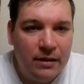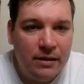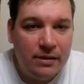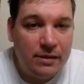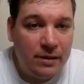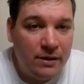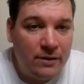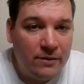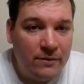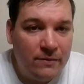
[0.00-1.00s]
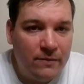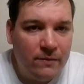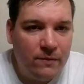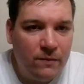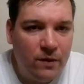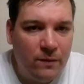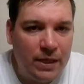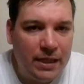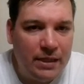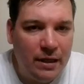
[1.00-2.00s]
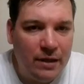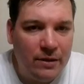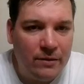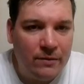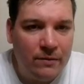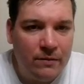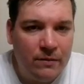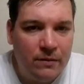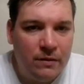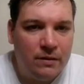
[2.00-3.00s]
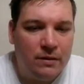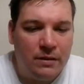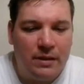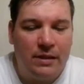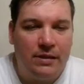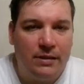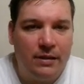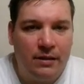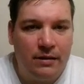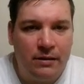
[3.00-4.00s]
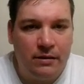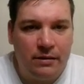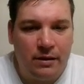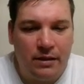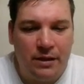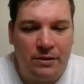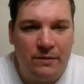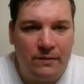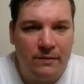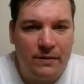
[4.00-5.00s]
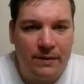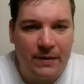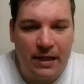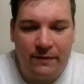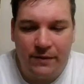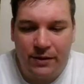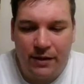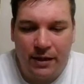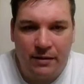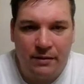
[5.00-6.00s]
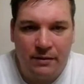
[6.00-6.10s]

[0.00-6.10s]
So what we need to do is turn into some kind of string,